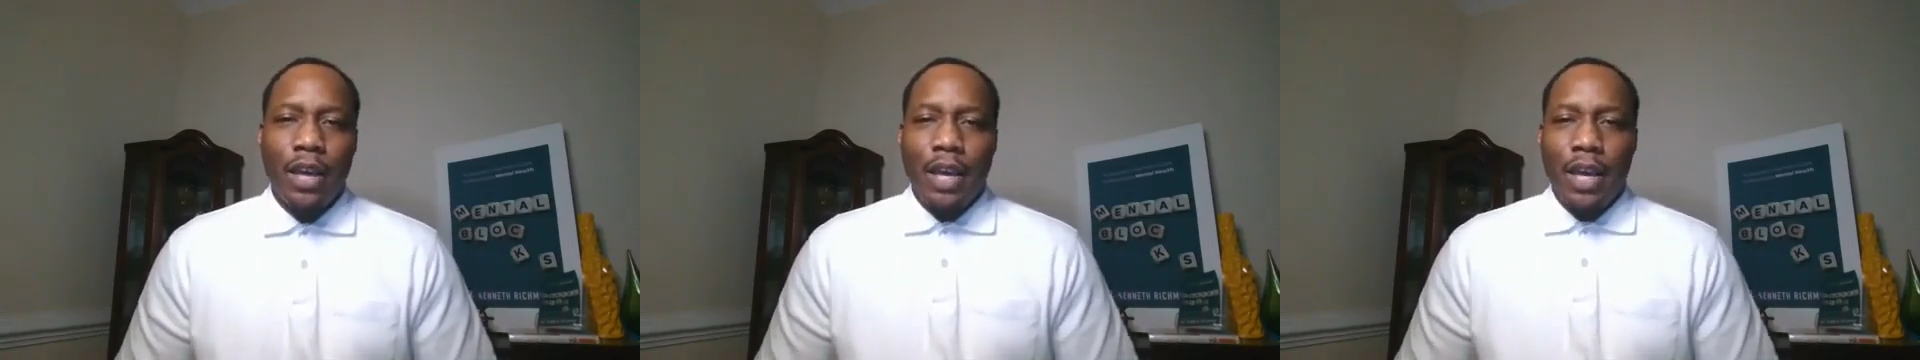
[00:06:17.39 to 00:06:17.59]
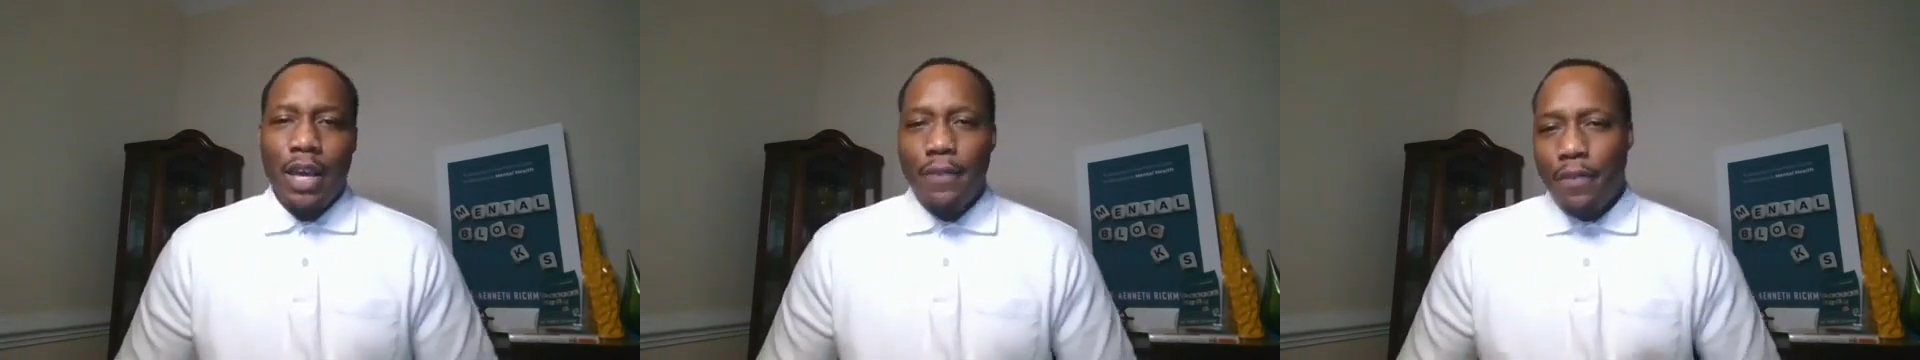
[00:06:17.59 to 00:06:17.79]

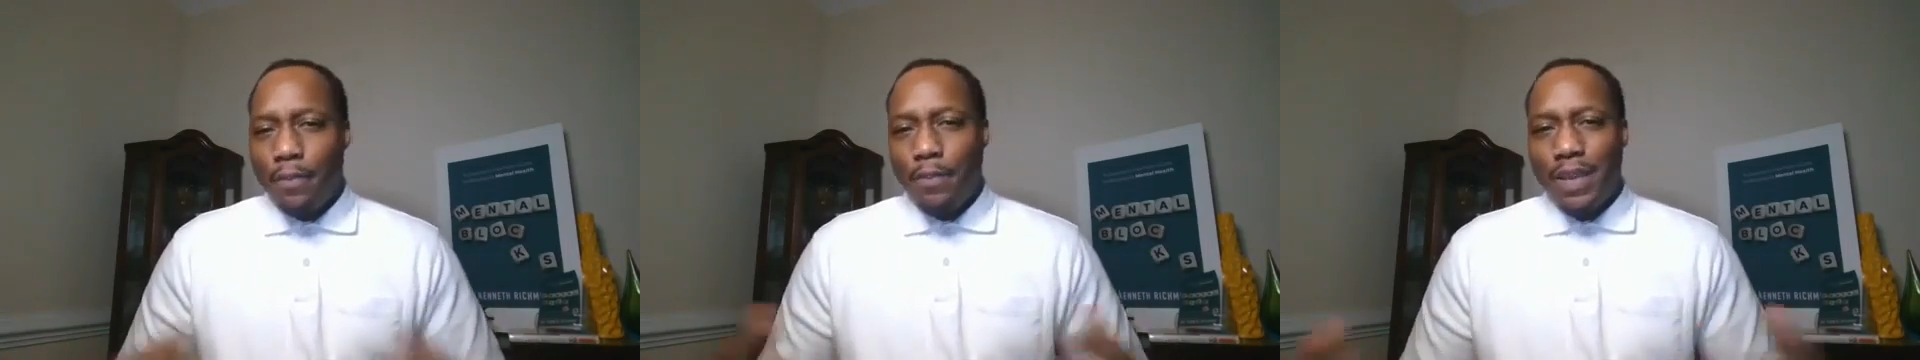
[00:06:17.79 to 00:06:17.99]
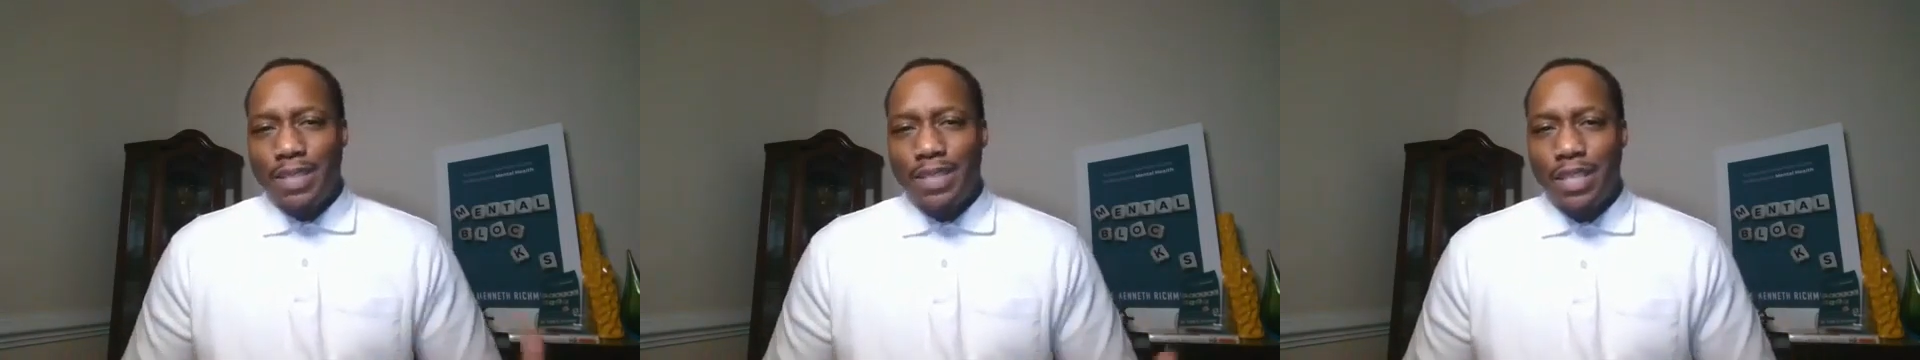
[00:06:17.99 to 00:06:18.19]
if a
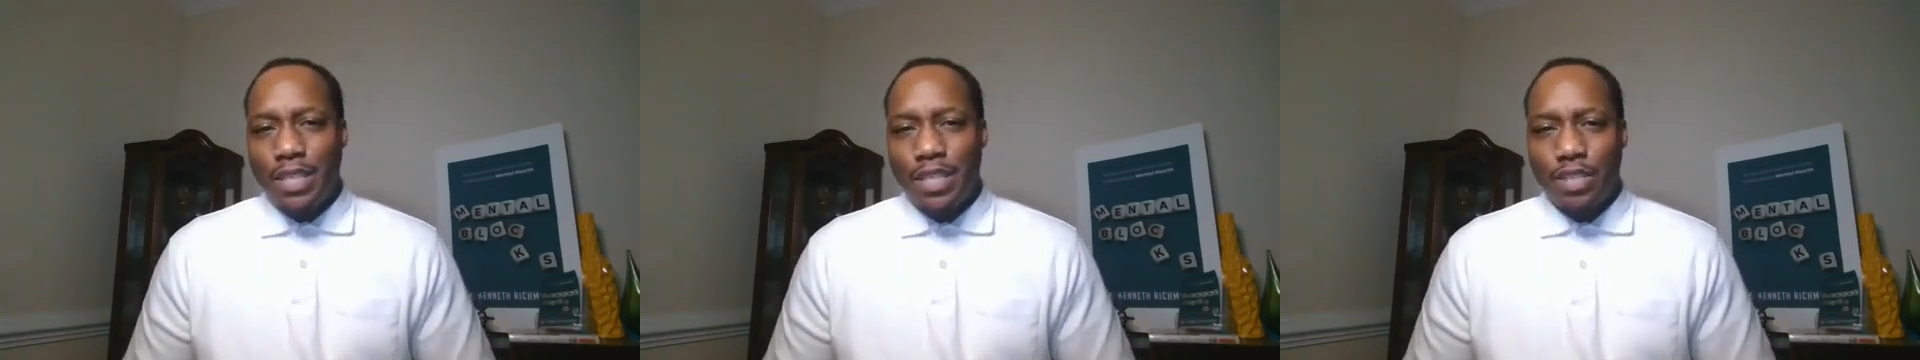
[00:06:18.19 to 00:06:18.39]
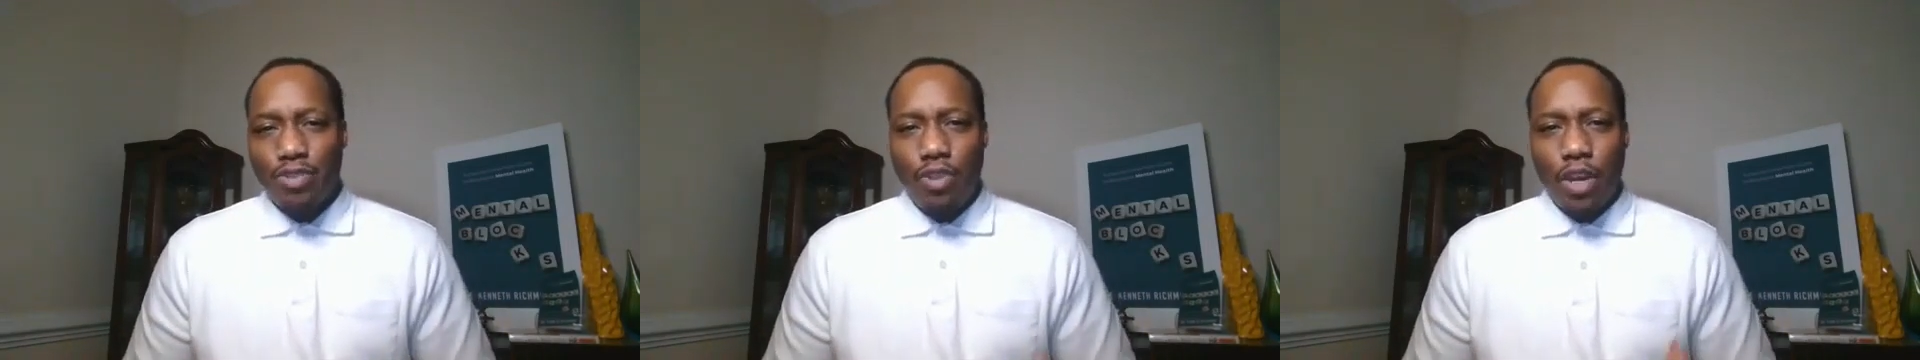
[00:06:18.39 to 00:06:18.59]
business
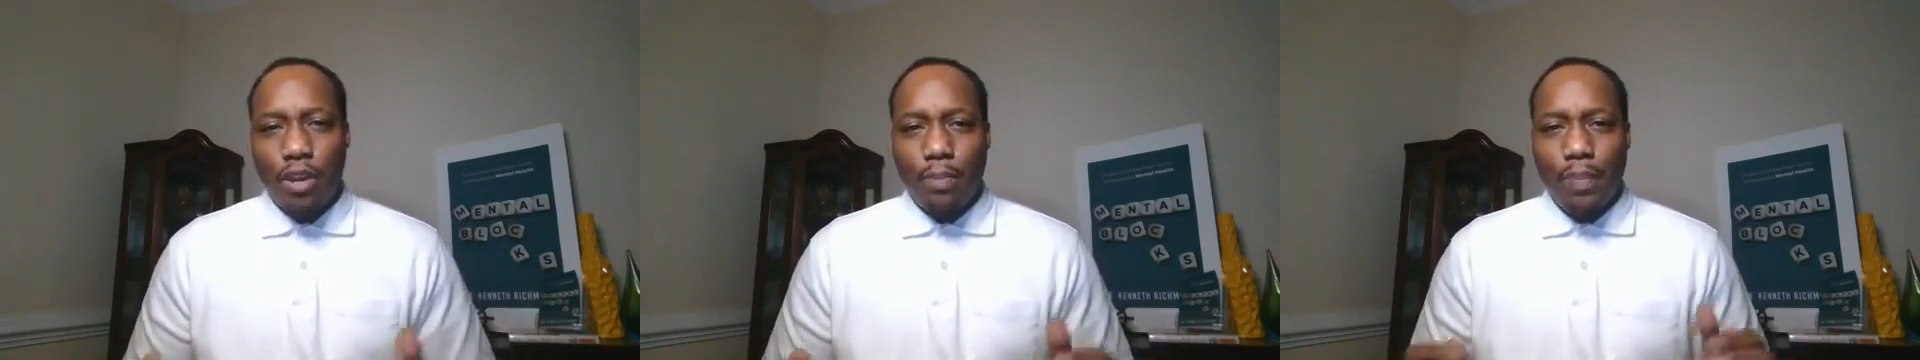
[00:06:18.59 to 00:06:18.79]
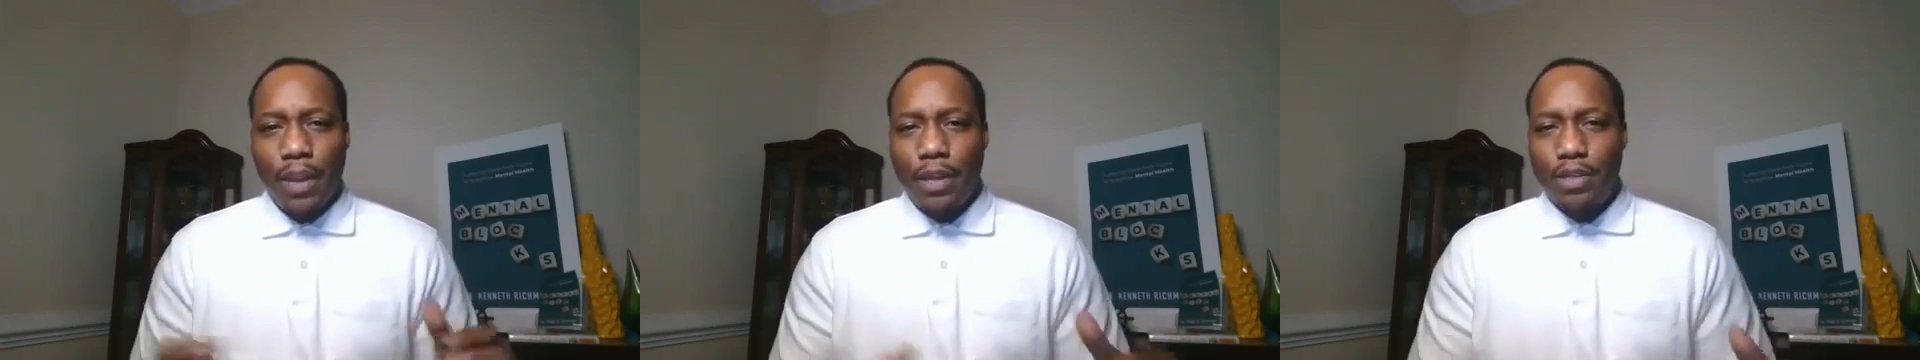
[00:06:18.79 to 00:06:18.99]
is trying to
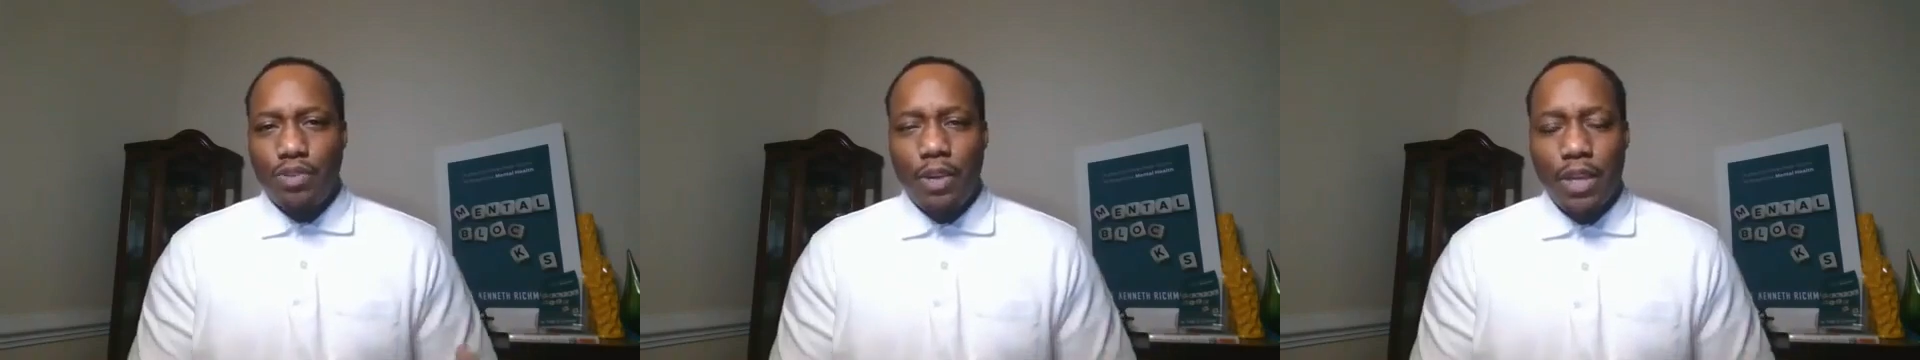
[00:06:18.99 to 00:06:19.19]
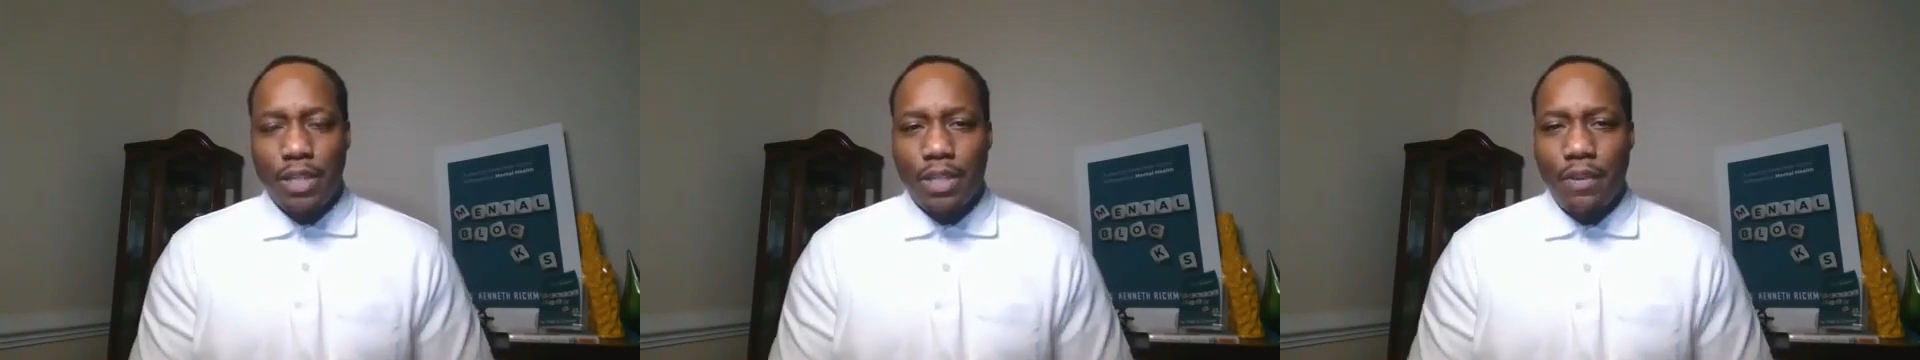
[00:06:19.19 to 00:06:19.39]

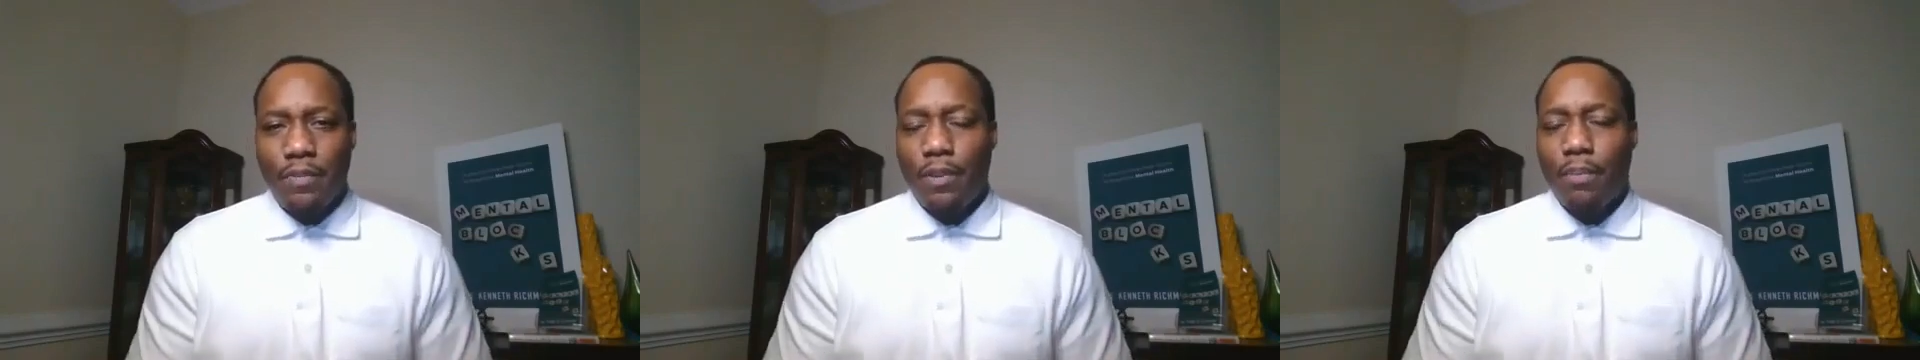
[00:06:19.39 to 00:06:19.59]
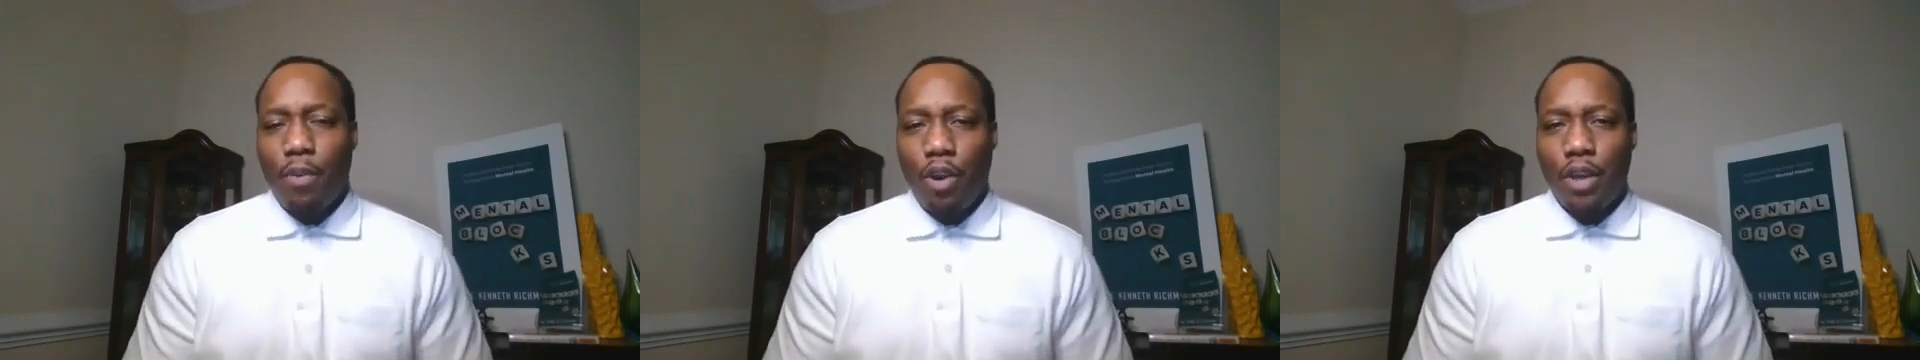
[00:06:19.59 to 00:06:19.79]
penetrate a
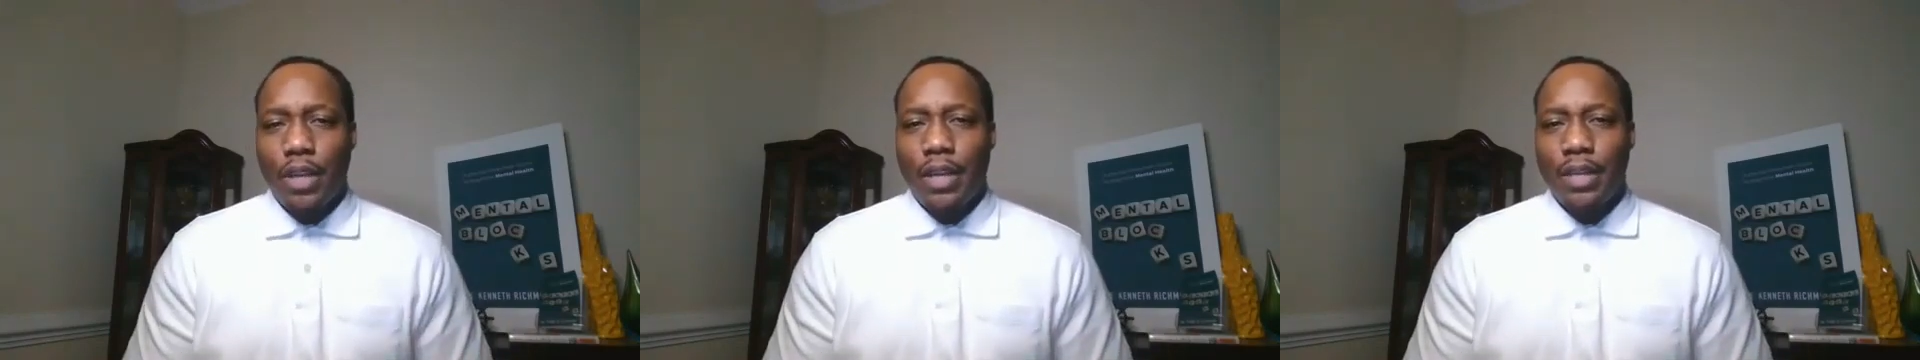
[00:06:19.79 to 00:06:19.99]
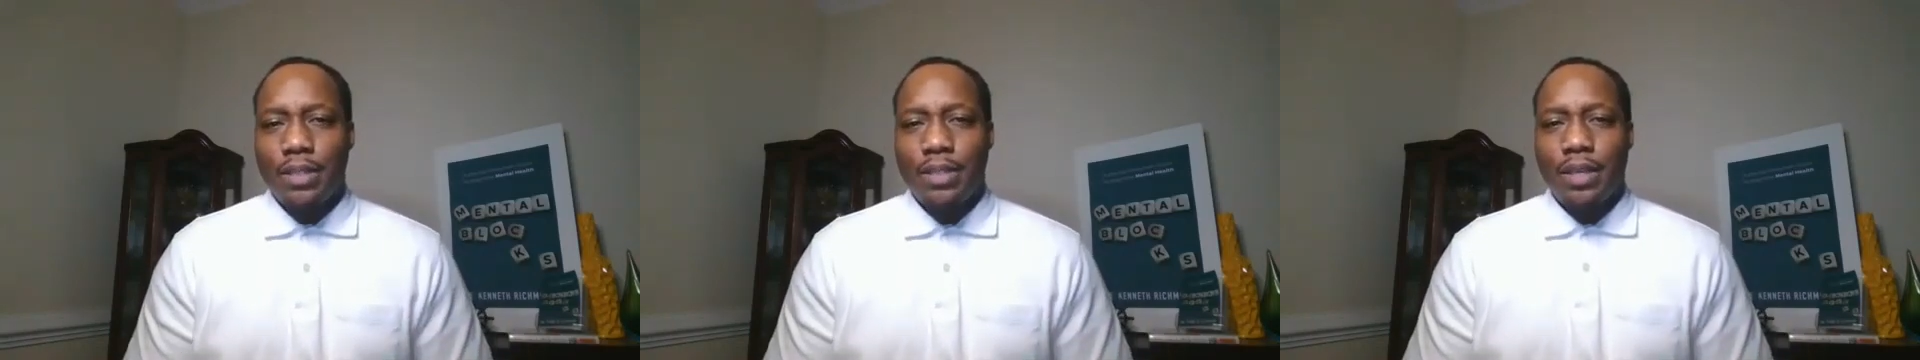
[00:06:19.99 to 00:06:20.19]
different
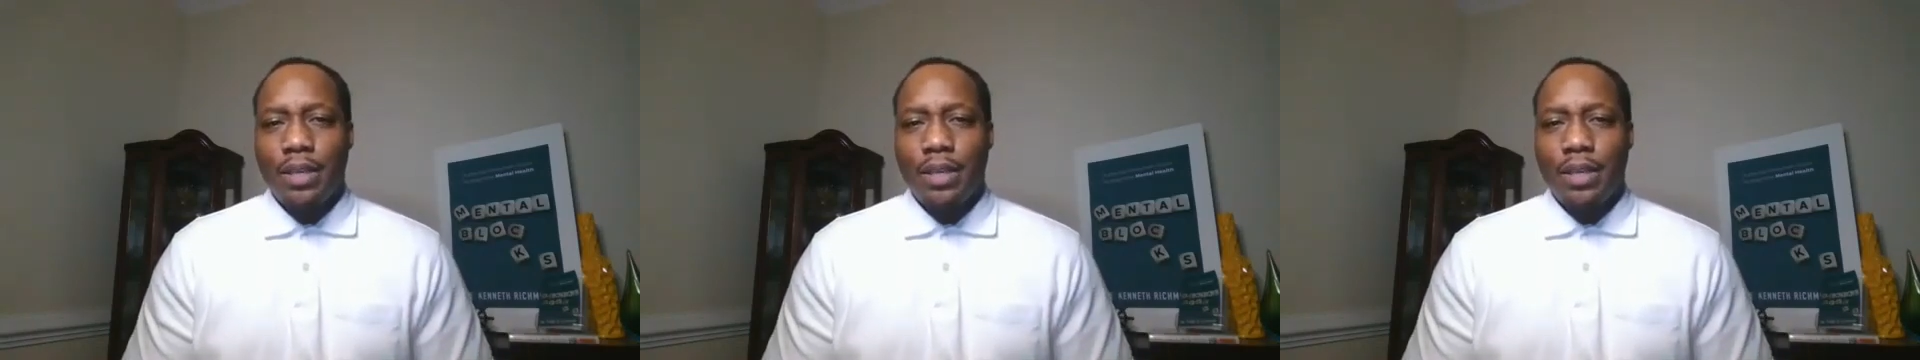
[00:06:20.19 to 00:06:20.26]
market,